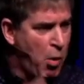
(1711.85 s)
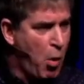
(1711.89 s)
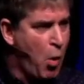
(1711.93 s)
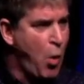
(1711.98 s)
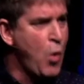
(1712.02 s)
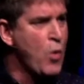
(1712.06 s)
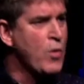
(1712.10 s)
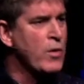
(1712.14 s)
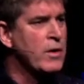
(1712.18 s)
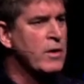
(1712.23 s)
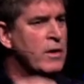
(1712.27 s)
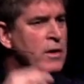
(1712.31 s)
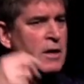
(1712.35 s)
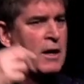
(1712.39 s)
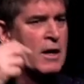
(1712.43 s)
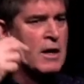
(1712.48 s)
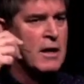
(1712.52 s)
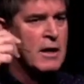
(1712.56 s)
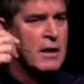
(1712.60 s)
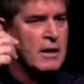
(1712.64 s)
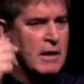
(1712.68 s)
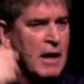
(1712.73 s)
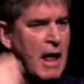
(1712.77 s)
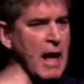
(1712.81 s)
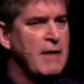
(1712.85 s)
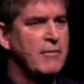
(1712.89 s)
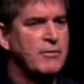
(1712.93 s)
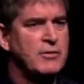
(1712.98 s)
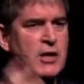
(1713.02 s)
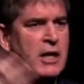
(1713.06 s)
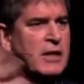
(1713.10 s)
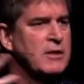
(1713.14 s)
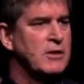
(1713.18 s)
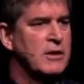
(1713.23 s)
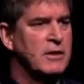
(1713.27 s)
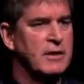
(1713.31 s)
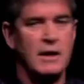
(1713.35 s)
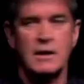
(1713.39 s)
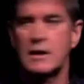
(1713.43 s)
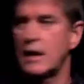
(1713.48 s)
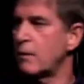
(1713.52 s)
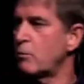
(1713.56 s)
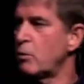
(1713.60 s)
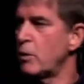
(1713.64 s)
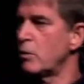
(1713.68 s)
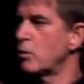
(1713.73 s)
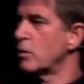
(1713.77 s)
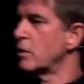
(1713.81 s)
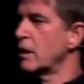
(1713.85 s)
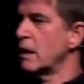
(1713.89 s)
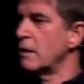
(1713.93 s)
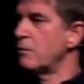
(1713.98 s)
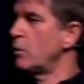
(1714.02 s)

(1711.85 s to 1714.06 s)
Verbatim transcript: Like we were, we were all over the map and,